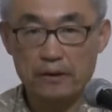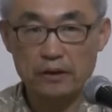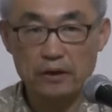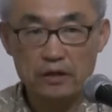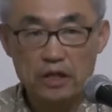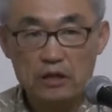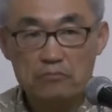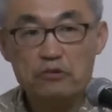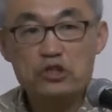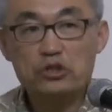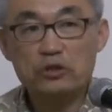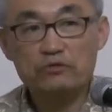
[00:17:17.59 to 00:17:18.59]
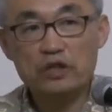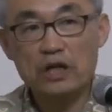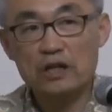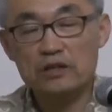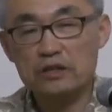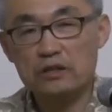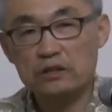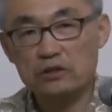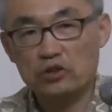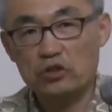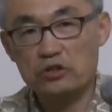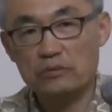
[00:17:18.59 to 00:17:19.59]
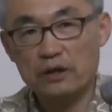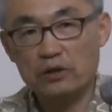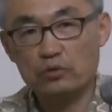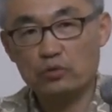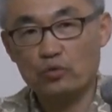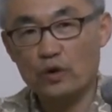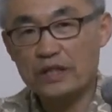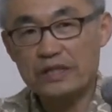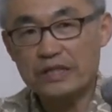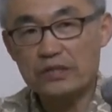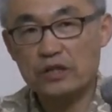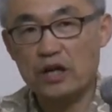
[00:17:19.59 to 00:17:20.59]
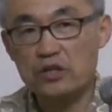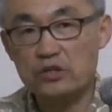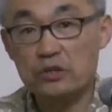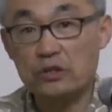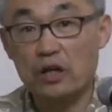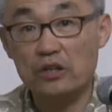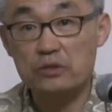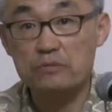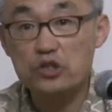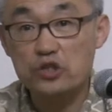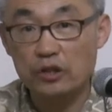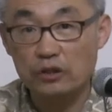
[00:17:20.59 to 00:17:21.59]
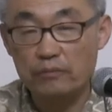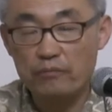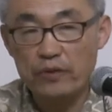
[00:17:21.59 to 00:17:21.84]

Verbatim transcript: Okay? Mission of God talks about what is God's mission,